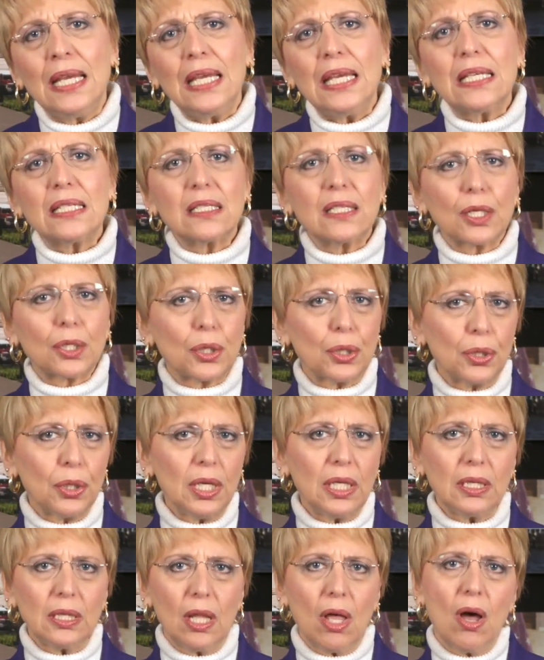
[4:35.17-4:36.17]
is the
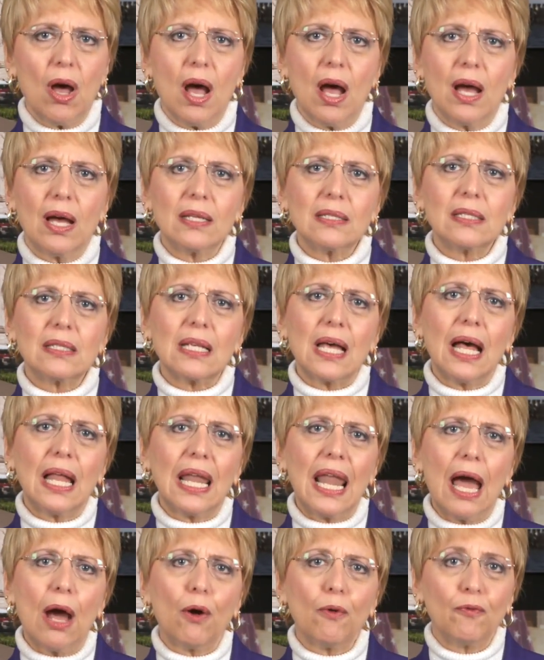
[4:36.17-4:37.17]
current laws
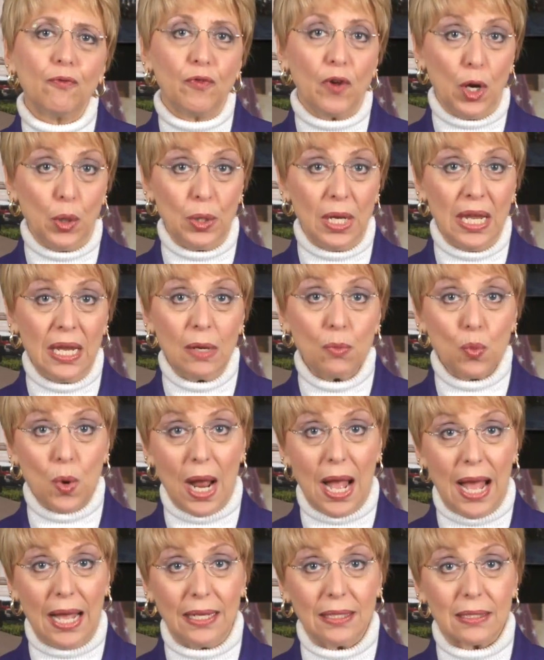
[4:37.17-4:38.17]
allow voting
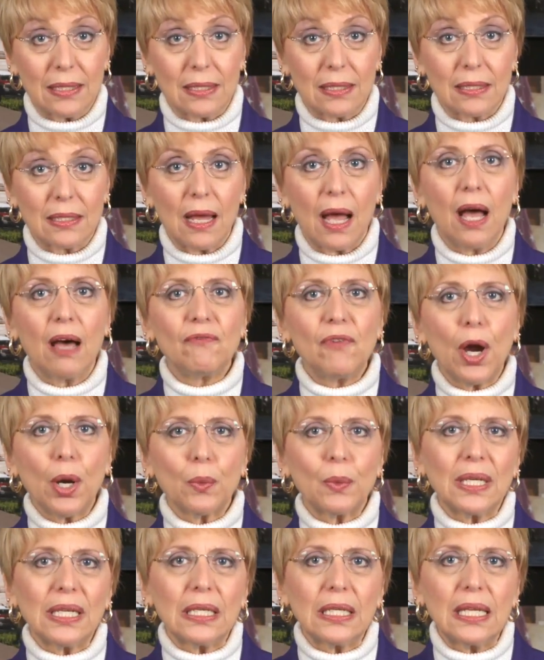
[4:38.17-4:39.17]
rights of our
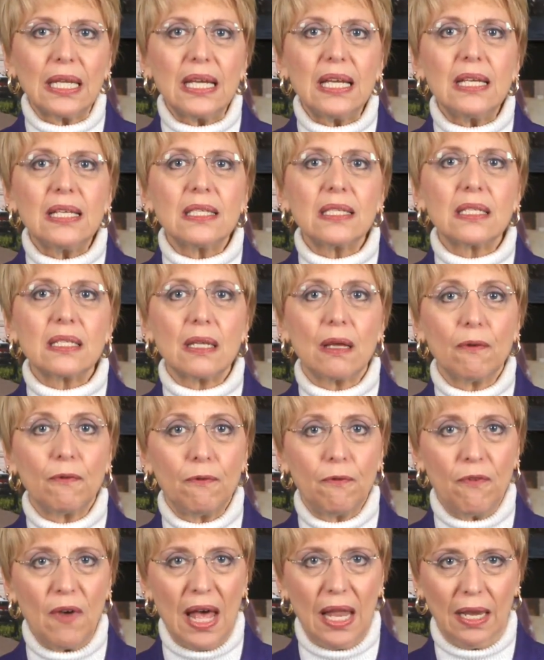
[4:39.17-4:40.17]
released
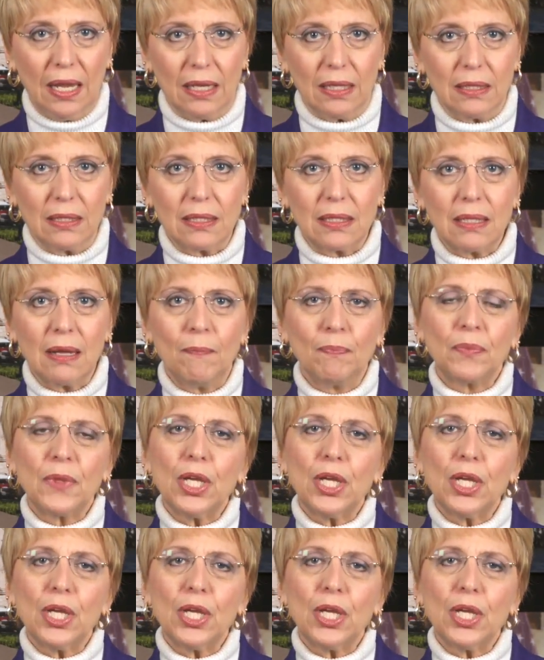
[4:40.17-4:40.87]
felons